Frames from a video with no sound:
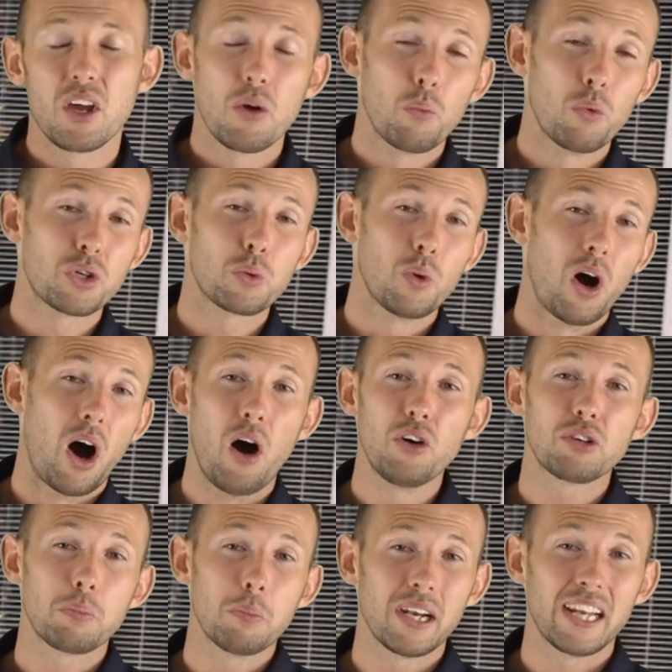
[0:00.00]
which will
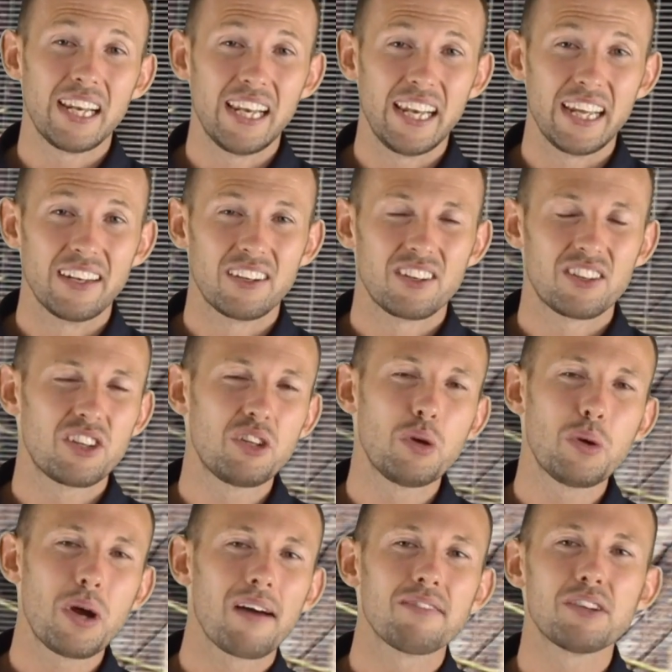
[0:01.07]
ultimately lead to
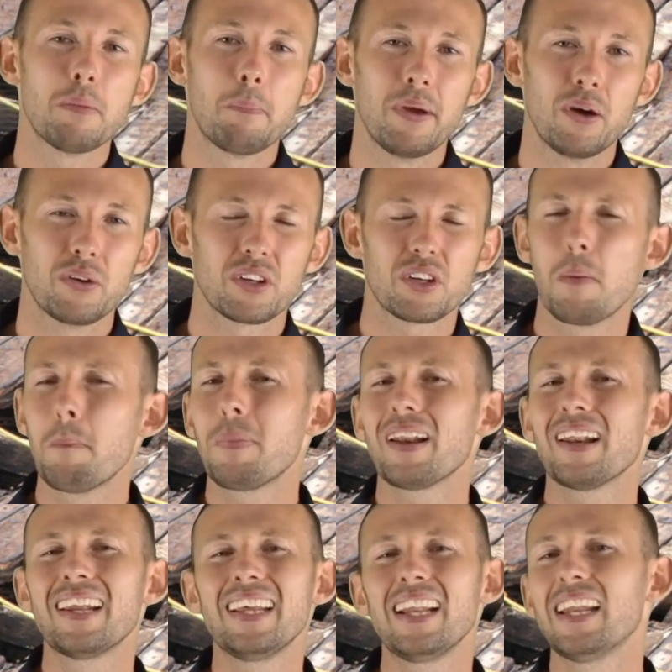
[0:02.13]
you having to build a
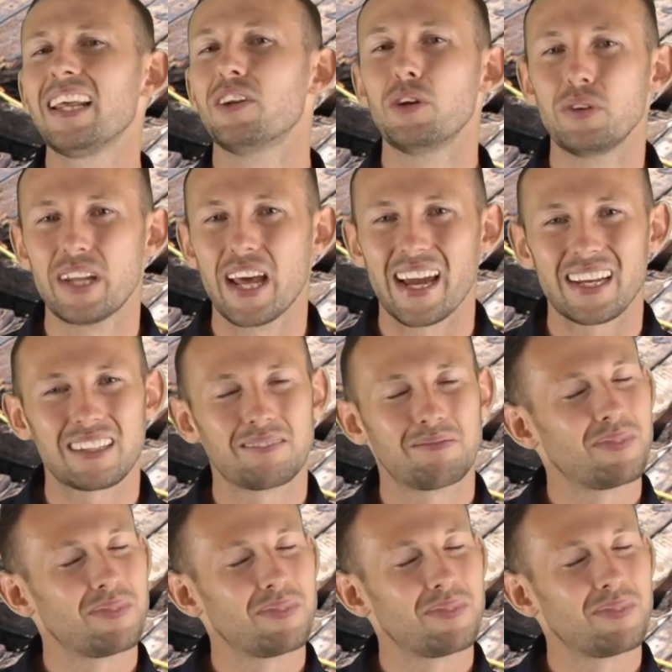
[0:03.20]
completely new deck,